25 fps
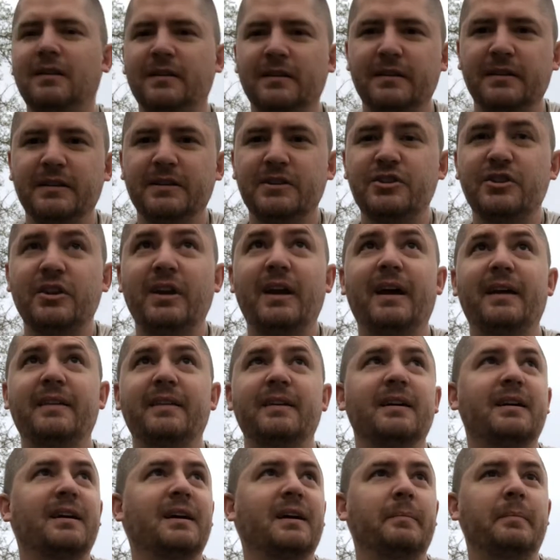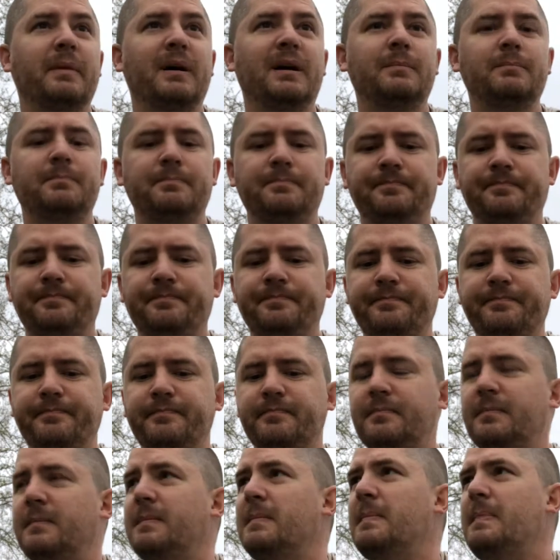of these shad that come up
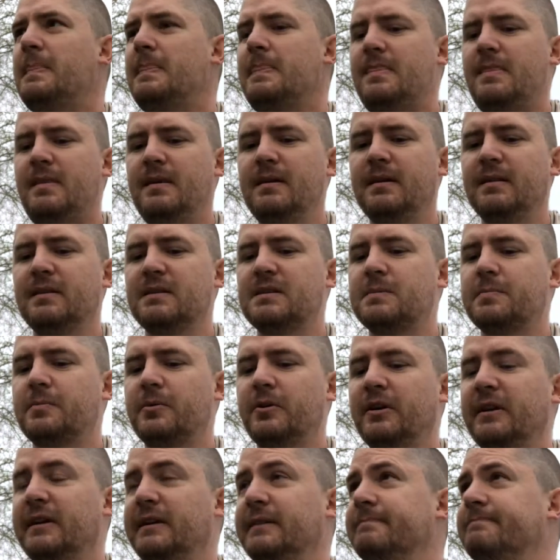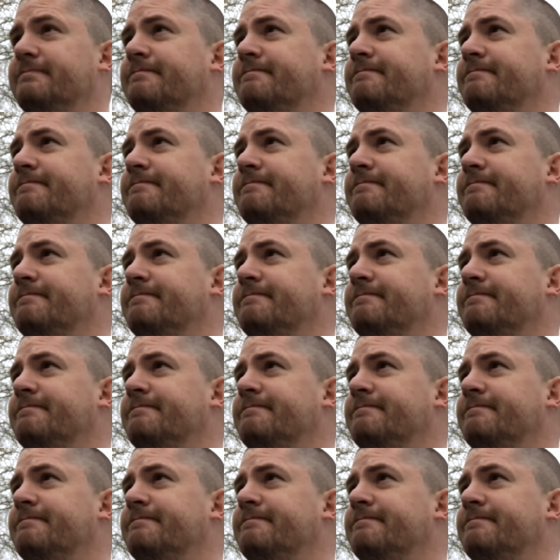in the spring.